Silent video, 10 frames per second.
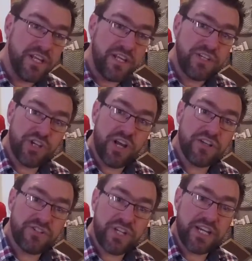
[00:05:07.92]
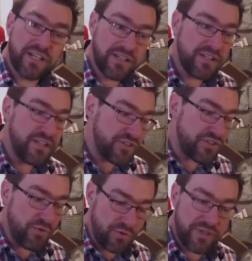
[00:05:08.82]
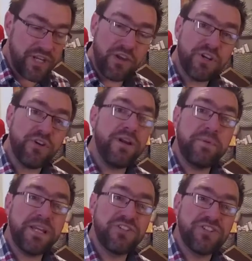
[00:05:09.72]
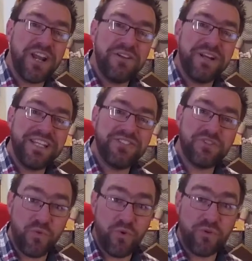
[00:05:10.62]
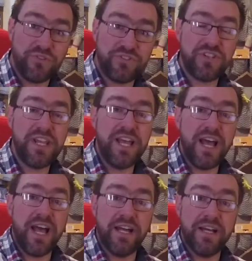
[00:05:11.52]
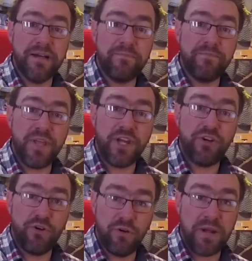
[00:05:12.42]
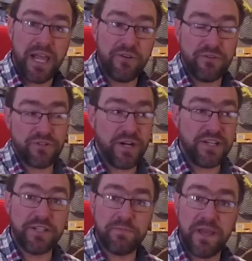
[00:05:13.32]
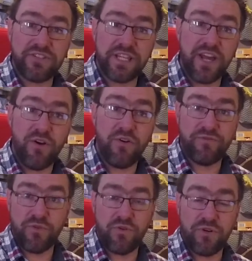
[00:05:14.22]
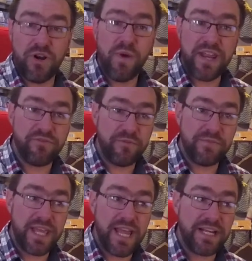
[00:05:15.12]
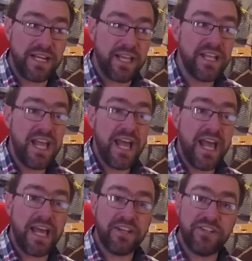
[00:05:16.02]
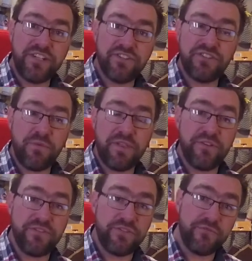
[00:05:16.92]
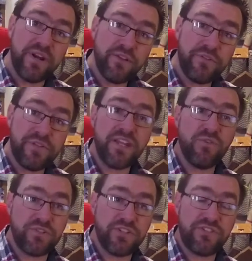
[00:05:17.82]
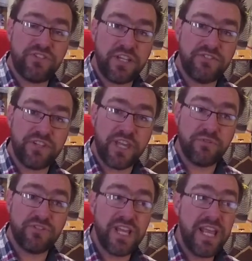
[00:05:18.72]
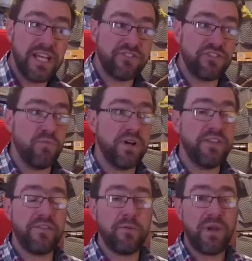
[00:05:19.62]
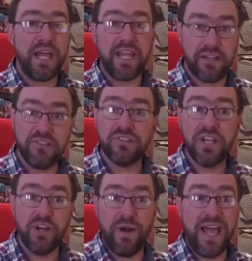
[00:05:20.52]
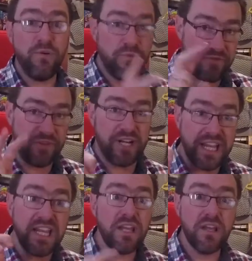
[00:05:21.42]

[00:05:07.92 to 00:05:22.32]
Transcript: charging, or creeping slowly towards a crew player who's trying his best to get off or away from the alien, and he doesn't know whether it's the real thing or just a sensor ghost. And so one of the other players, or helpfully,